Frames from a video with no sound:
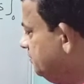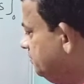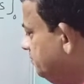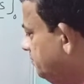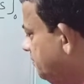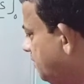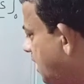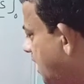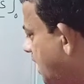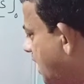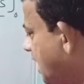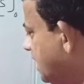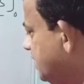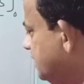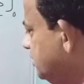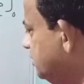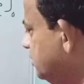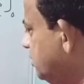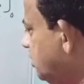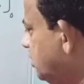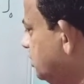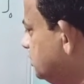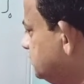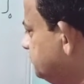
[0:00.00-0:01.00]

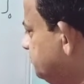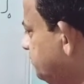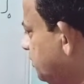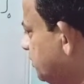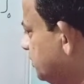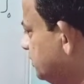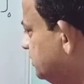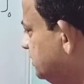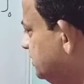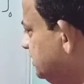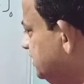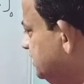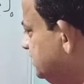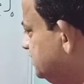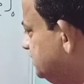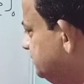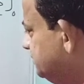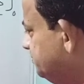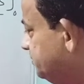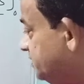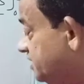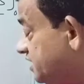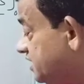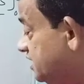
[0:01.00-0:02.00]
Minus for
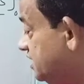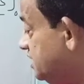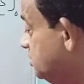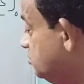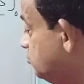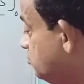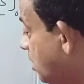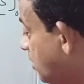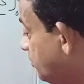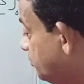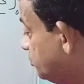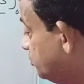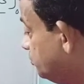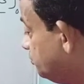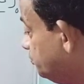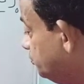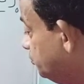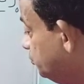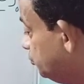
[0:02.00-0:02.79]
this v you have to